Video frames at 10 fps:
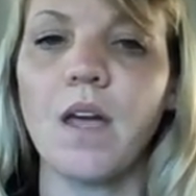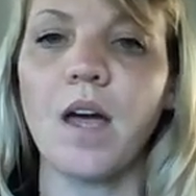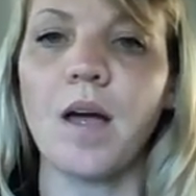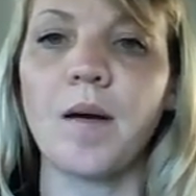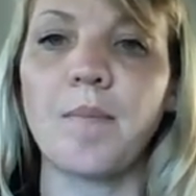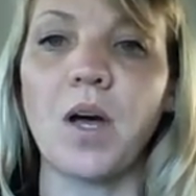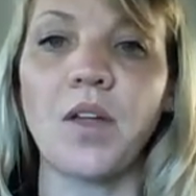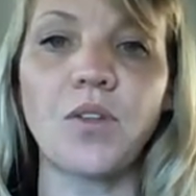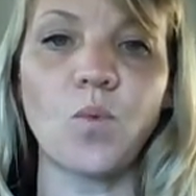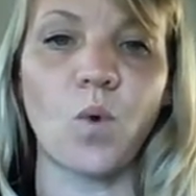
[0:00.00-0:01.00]

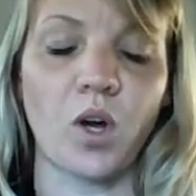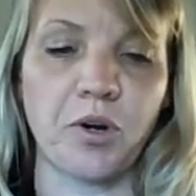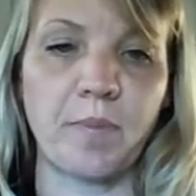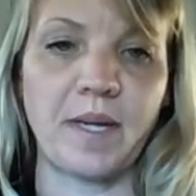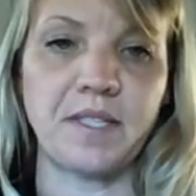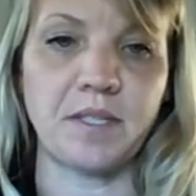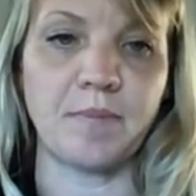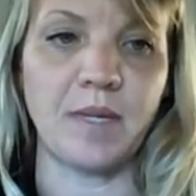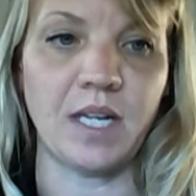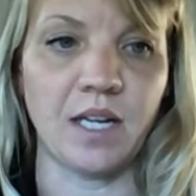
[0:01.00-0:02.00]
Other water-based
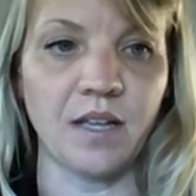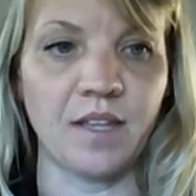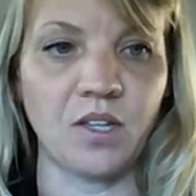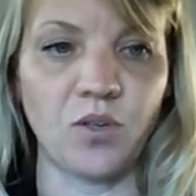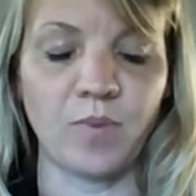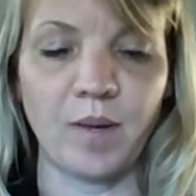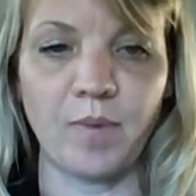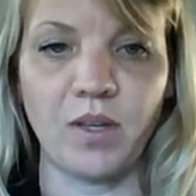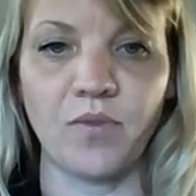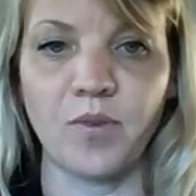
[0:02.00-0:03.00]
media that you might
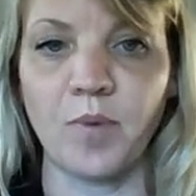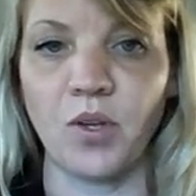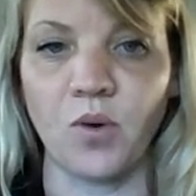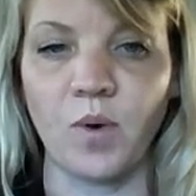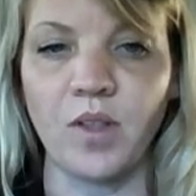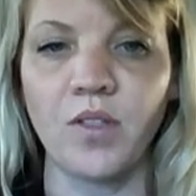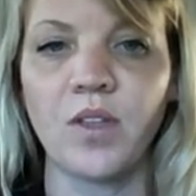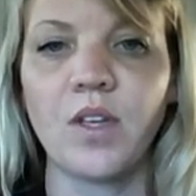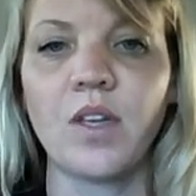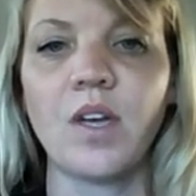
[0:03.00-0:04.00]
be familiar with
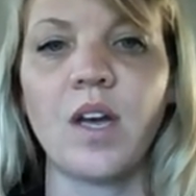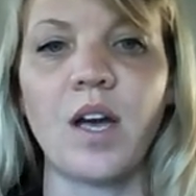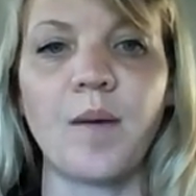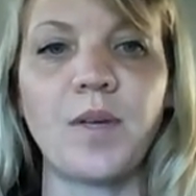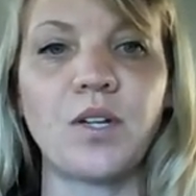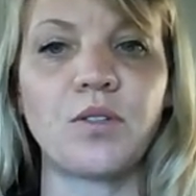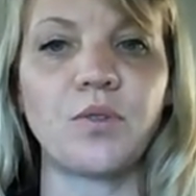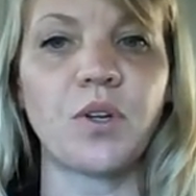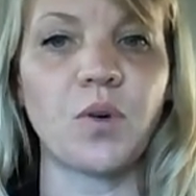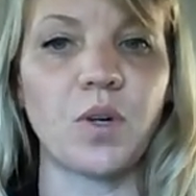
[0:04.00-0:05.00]

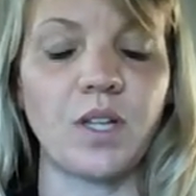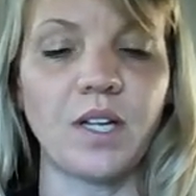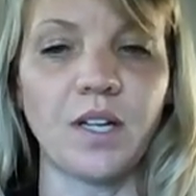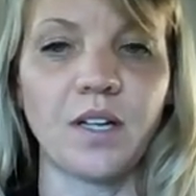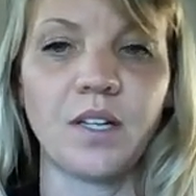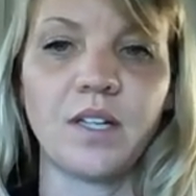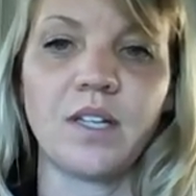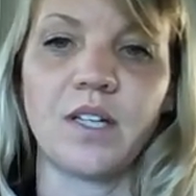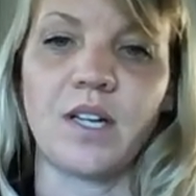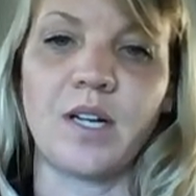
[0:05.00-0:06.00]
include acrylic.
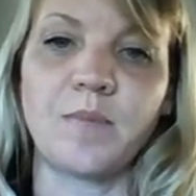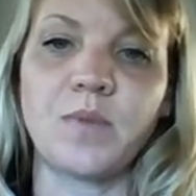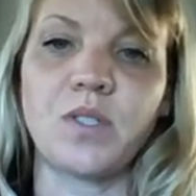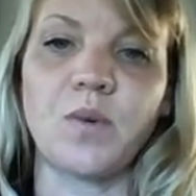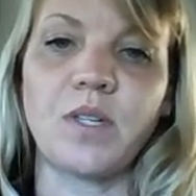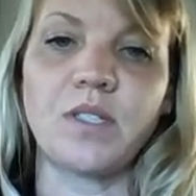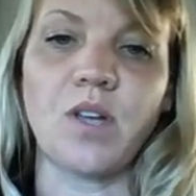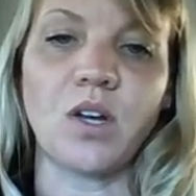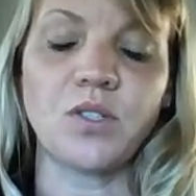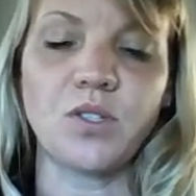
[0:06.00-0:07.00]
So it is
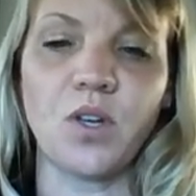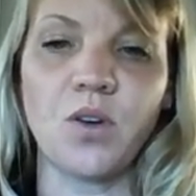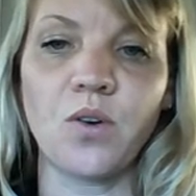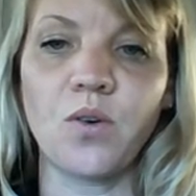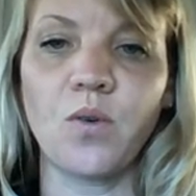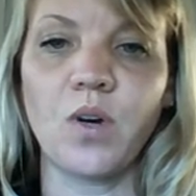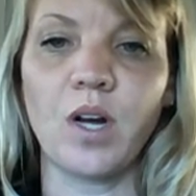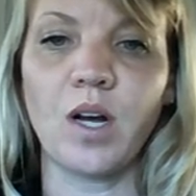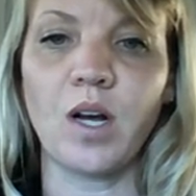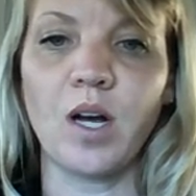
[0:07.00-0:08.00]
also
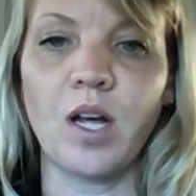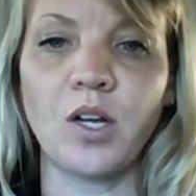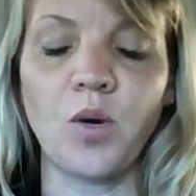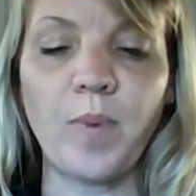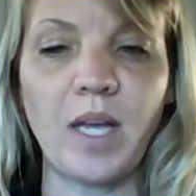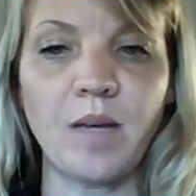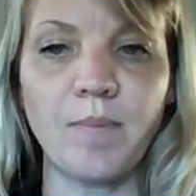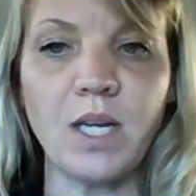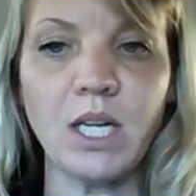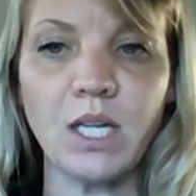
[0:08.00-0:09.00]
an opaque
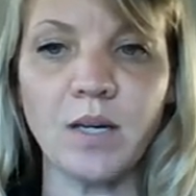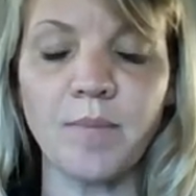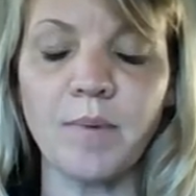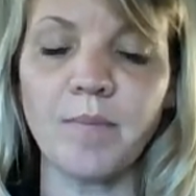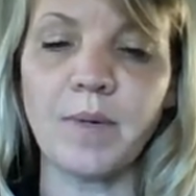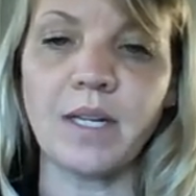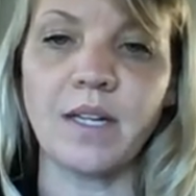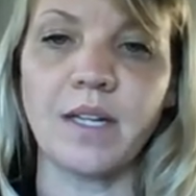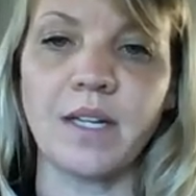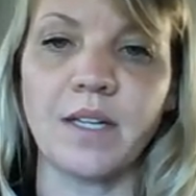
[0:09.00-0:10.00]
medium, but
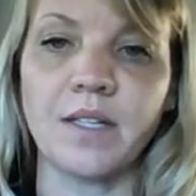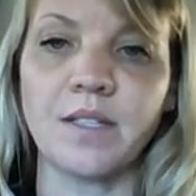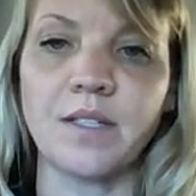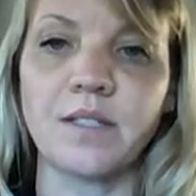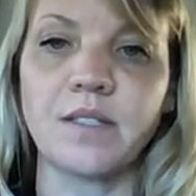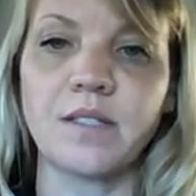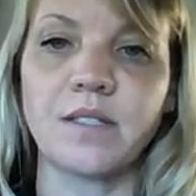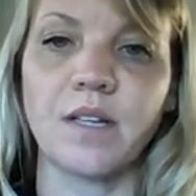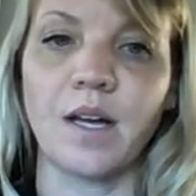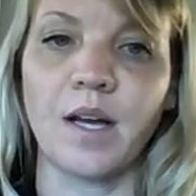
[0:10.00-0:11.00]
it is